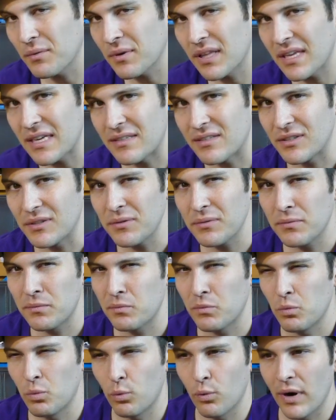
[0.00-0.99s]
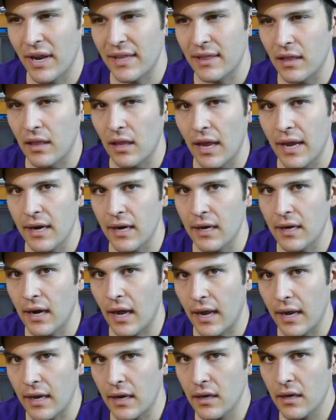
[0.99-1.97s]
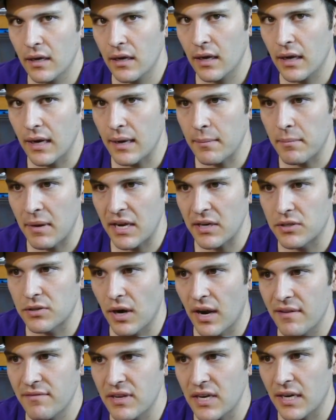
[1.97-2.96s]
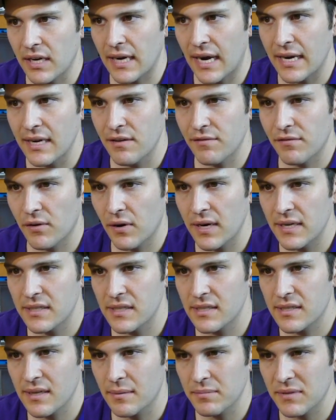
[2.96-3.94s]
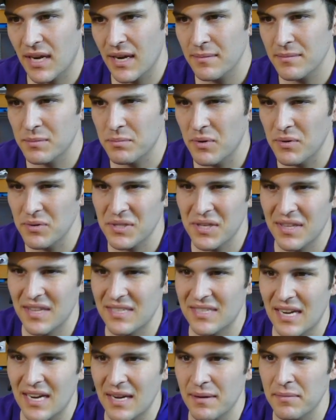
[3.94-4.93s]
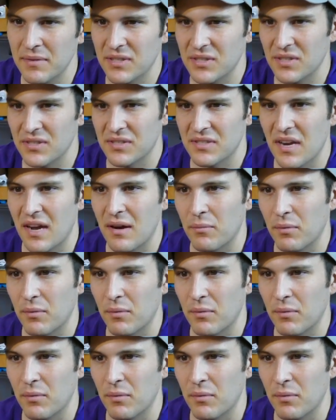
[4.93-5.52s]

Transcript: really do red light at night, and it may drive you kind of crazy sometimes. Most of the time, it's just not